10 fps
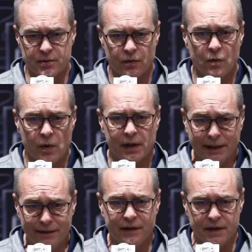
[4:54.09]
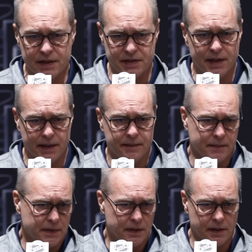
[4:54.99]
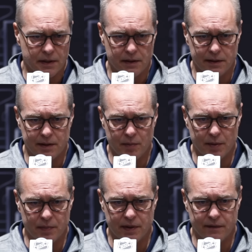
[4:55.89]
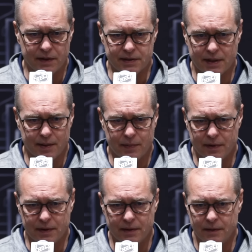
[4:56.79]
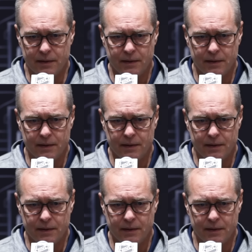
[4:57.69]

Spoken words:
So we want to live in this day. And then I'd like to be a bit of an example.